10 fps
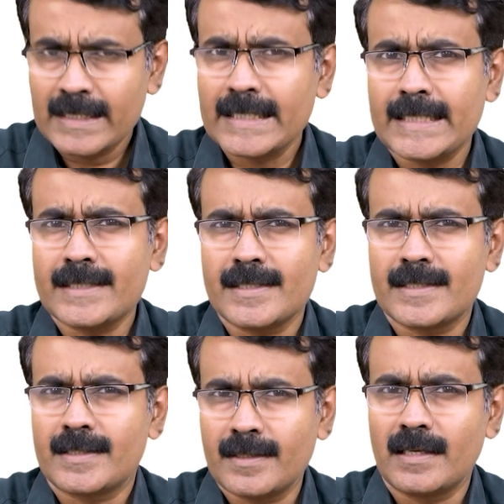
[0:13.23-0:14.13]
this is
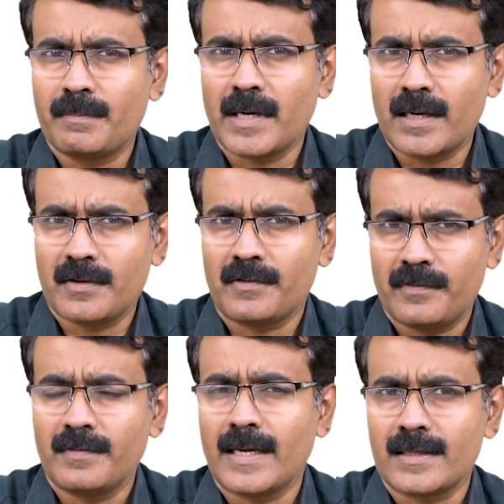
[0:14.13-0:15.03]
the third part of
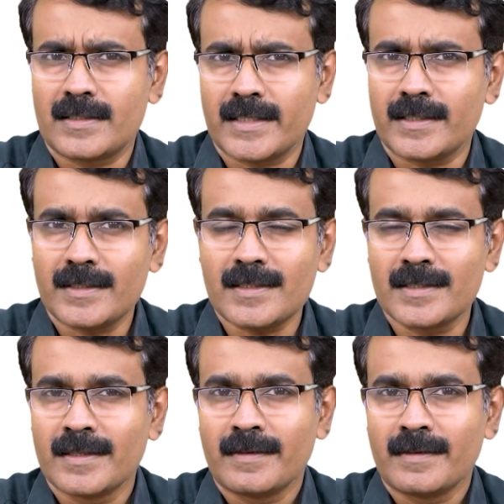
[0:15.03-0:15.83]
that series